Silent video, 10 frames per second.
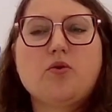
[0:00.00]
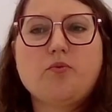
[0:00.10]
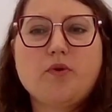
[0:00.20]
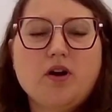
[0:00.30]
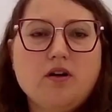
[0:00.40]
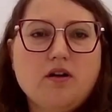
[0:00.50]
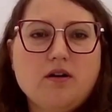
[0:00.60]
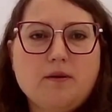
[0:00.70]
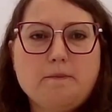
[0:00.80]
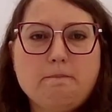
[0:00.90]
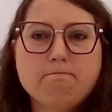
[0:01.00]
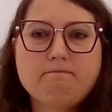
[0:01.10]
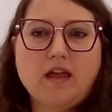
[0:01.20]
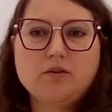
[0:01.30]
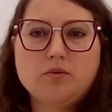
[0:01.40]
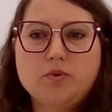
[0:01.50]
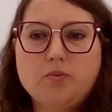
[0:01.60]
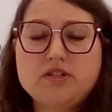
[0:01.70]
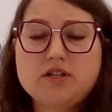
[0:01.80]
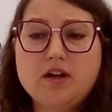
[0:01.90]
So,
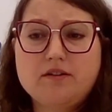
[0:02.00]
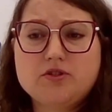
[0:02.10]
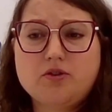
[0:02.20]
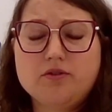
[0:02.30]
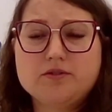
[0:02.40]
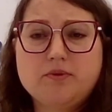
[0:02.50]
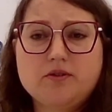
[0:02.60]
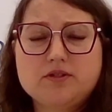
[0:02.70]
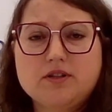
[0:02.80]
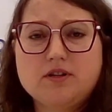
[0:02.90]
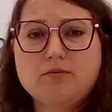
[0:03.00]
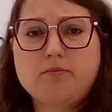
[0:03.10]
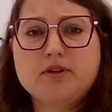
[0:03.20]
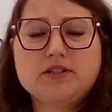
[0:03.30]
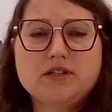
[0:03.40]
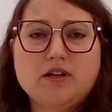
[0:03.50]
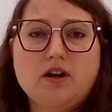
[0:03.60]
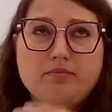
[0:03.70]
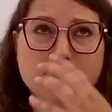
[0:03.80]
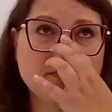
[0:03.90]
with what I have told about Mobility
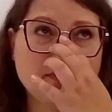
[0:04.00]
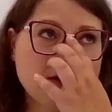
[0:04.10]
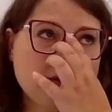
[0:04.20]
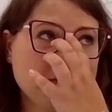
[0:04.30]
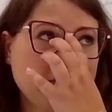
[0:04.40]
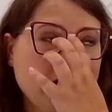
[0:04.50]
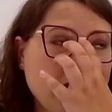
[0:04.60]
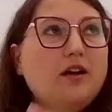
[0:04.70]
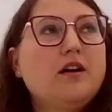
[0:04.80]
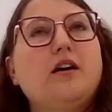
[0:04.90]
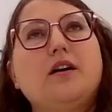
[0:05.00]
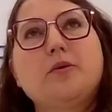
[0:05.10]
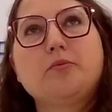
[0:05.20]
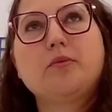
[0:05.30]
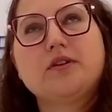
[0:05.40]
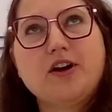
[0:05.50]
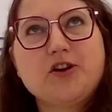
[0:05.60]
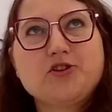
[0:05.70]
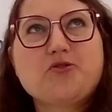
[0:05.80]
Hub, I am